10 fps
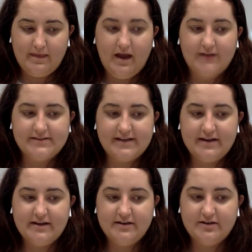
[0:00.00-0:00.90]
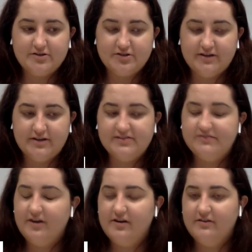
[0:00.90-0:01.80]
I'd say Australians are
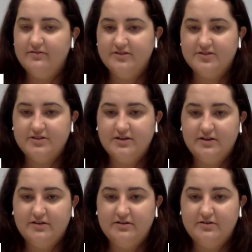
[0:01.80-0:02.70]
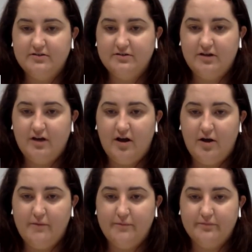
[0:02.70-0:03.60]
very efficient in
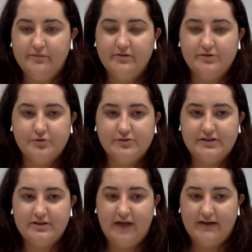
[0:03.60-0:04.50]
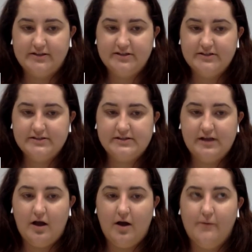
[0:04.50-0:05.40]
sourcing candidates
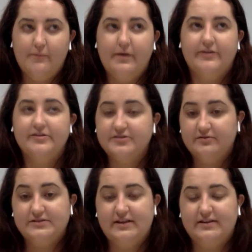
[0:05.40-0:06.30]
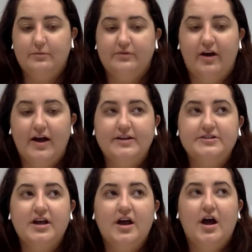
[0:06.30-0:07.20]
and the service that they provide.
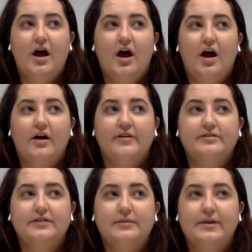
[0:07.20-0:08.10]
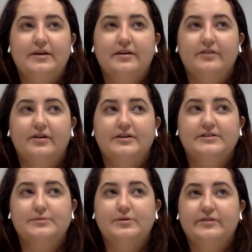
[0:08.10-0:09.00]
They make it a very
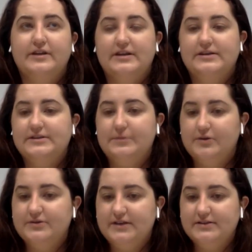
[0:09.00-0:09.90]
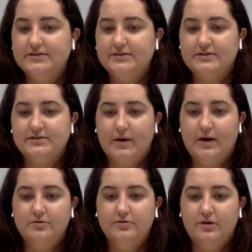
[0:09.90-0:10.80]
smooth and easy process as
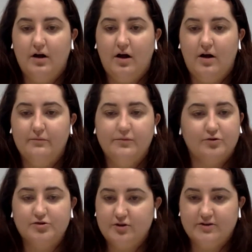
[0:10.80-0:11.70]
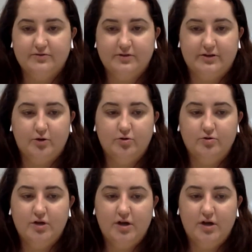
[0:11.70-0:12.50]
well, not stressful at all.